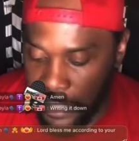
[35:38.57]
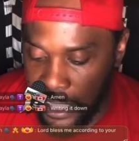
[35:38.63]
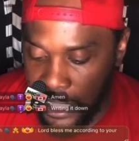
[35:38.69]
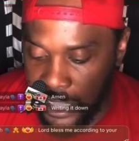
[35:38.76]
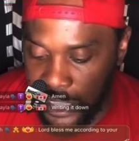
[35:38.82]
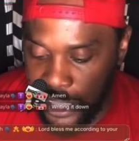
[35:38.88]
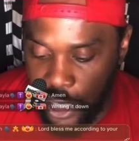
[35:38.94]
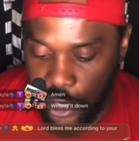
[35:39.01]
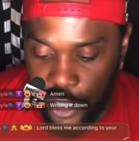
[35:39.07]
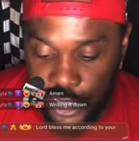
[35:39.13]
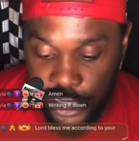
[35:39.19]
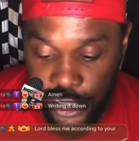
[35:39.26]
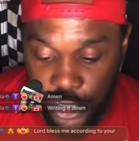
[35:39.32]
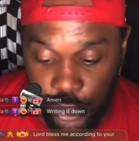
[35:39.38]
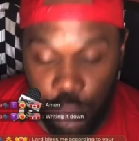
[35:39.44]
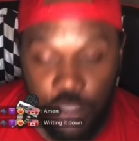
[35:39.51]
it
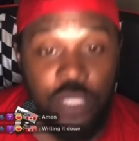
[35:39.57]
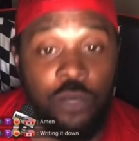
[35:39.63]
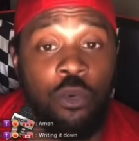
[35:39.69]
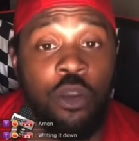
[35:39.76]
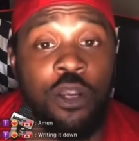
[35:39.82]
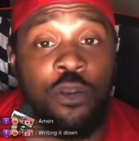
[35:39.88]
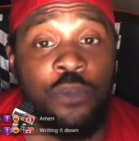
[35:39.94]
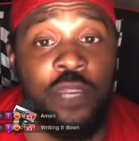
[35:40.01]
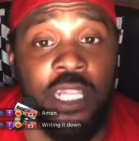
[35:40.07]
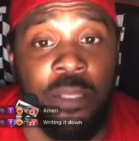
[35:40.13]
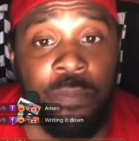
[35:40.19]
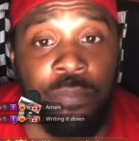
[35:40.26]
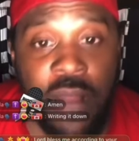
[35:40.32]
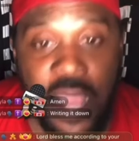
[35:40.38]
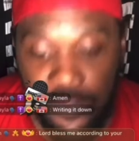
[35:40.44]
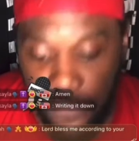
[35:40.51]
encourages you to want to read the
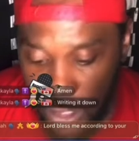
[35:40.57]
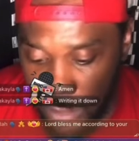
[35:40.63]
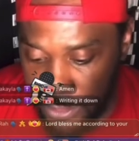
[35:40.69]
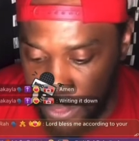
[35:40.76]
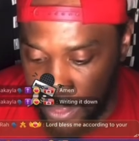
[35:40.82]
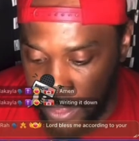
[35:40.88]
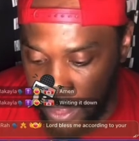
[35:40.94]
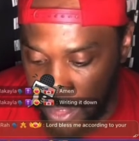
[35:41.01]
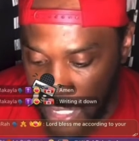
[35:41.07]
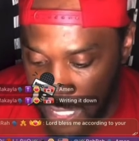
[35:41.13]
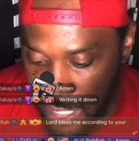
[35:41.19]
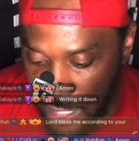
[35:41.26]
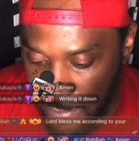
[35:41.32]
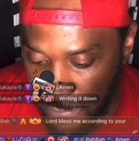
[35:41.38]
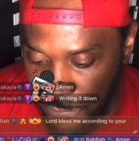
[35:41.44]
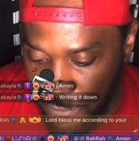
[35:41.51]
proverbs um,